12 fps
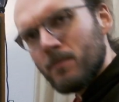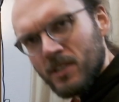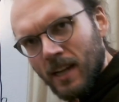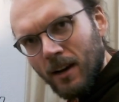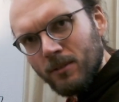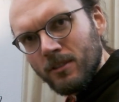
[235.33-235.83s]

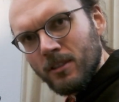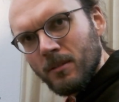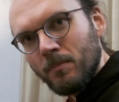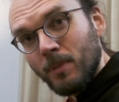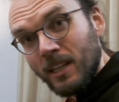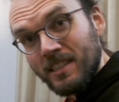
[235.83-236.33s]
sound,
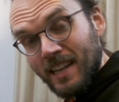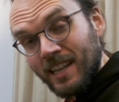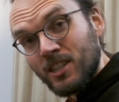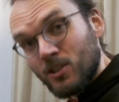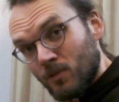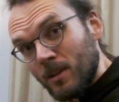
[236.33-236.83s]
but it's
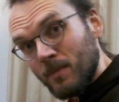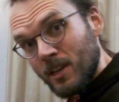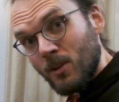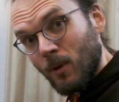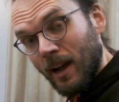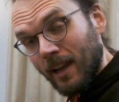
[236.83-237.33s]
extremely
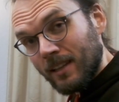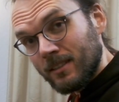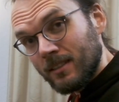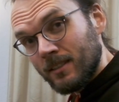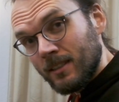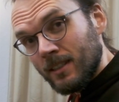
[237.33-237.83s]
quiet.
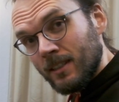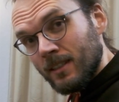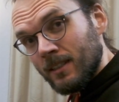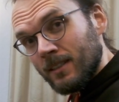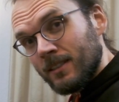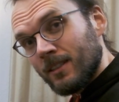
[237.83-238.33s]

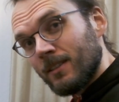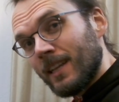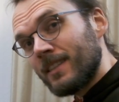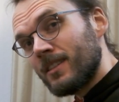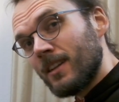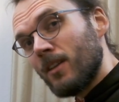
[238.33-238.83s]
So
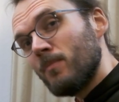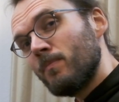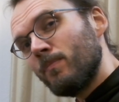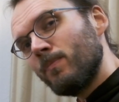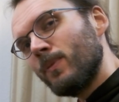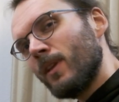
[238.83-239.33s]
let's now
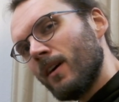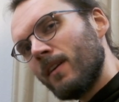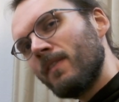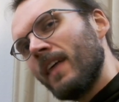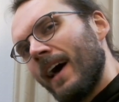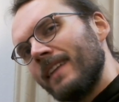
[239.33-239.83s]

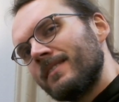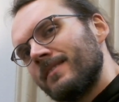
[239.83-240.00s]
plug that